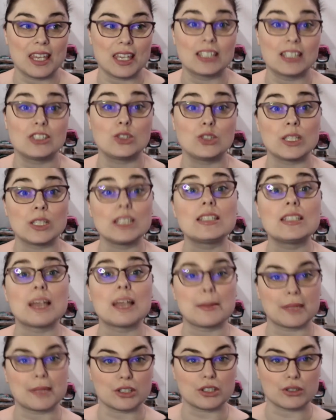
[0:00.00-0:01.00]
doing
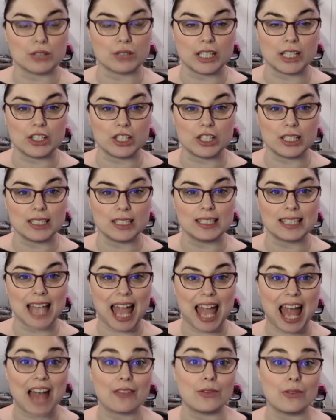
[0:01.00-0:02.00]
demonstrations
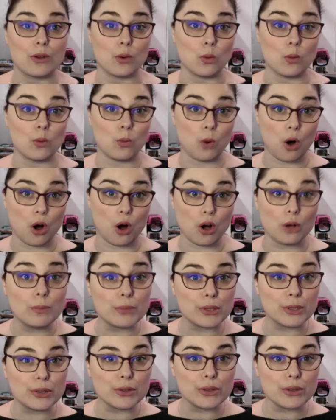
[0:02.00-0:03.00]
at the wall
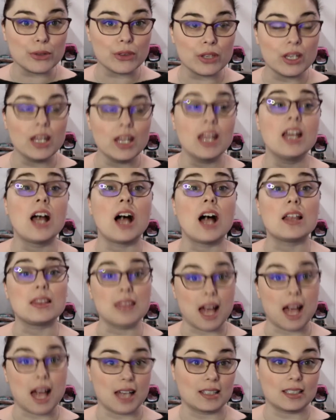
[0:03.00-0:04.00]
booth, a
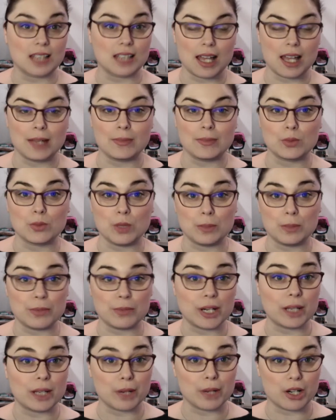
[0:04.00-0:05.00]
lot of times we
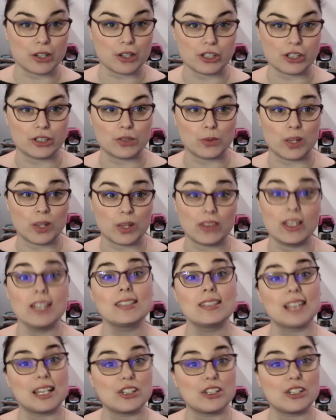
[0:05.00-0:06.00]
bring Persians with us,
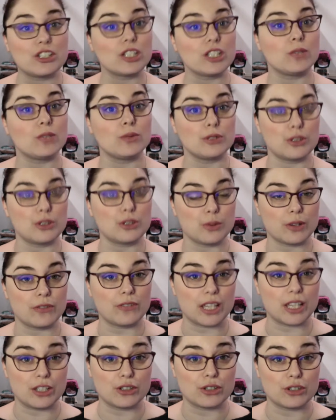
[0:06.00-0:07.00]
and she will do a
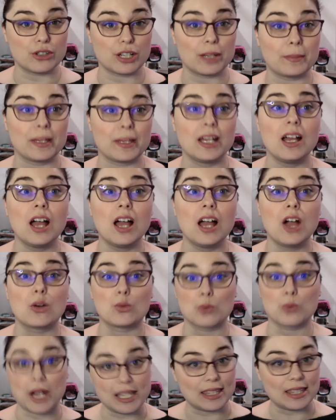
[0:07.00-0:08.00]
face trim
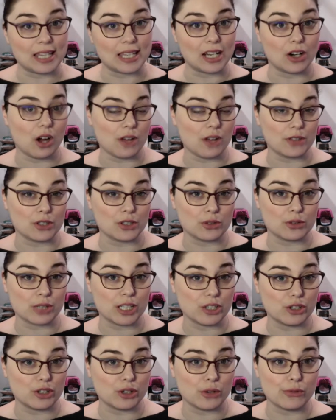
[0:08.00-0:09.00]
right there on the trade
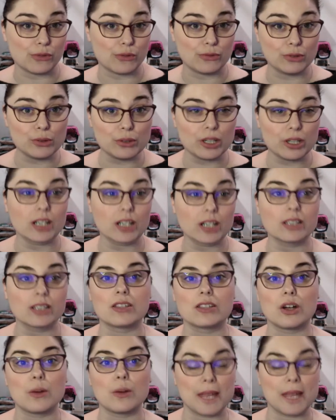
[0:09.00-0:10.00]
show floor.
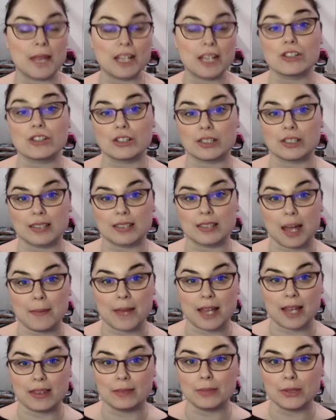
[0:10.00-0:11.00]
So make sure to stop by
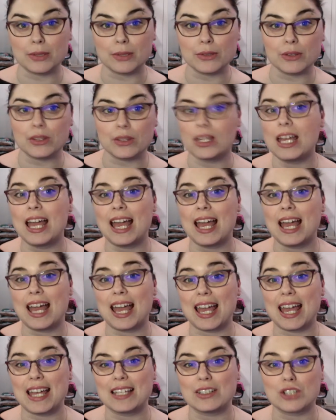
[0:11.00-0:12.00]
the booth
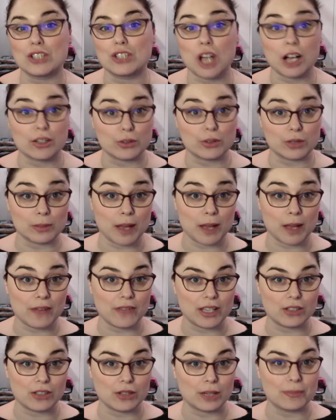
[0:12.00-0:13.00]
and talk to us about face
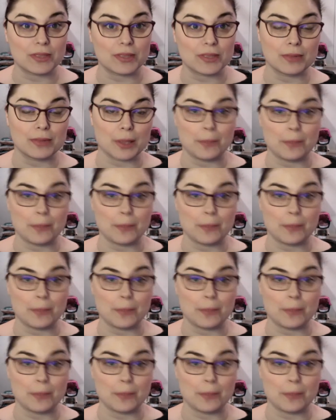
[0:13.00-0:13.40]
trims. So